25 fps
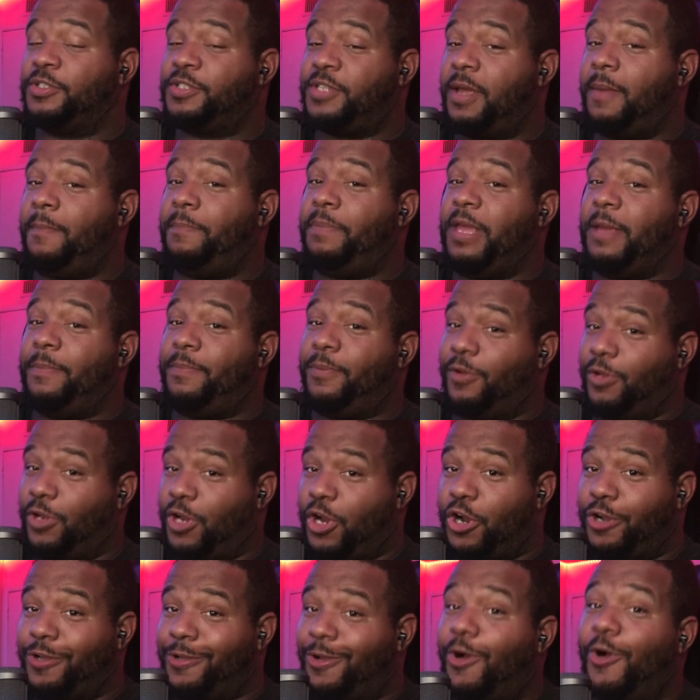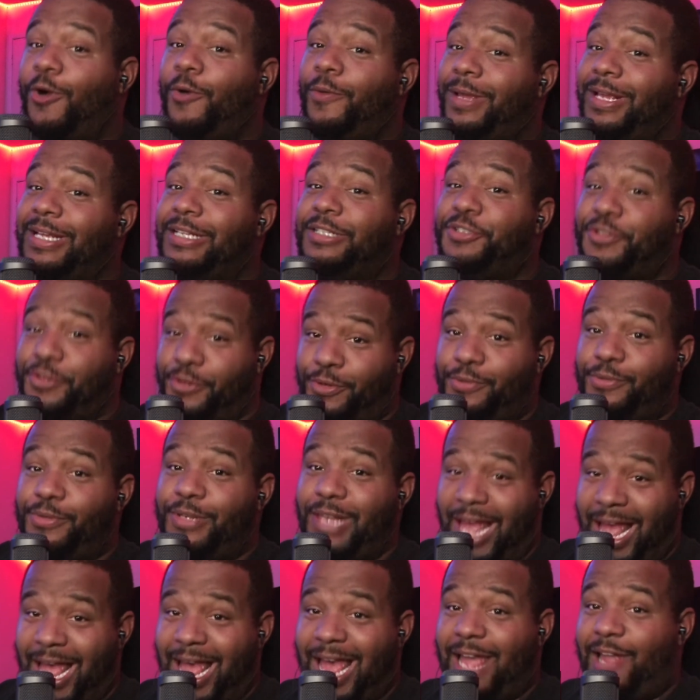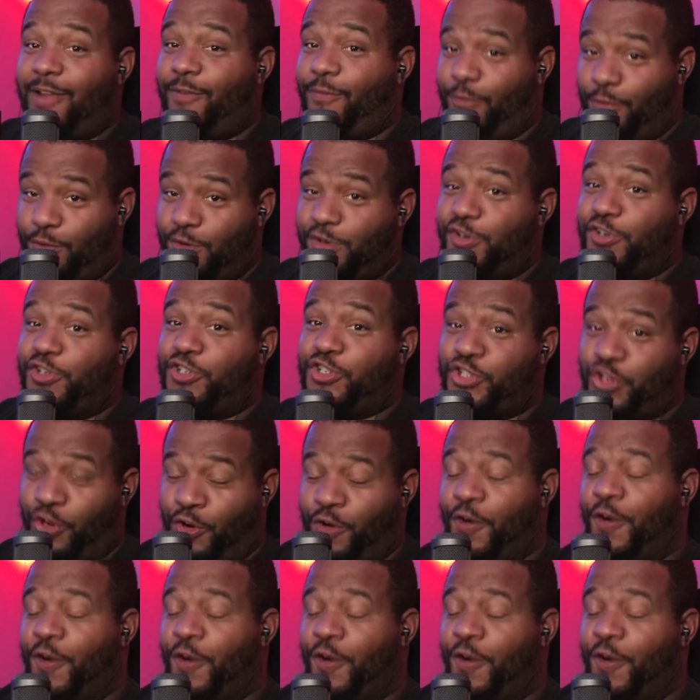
people are going to die for sure.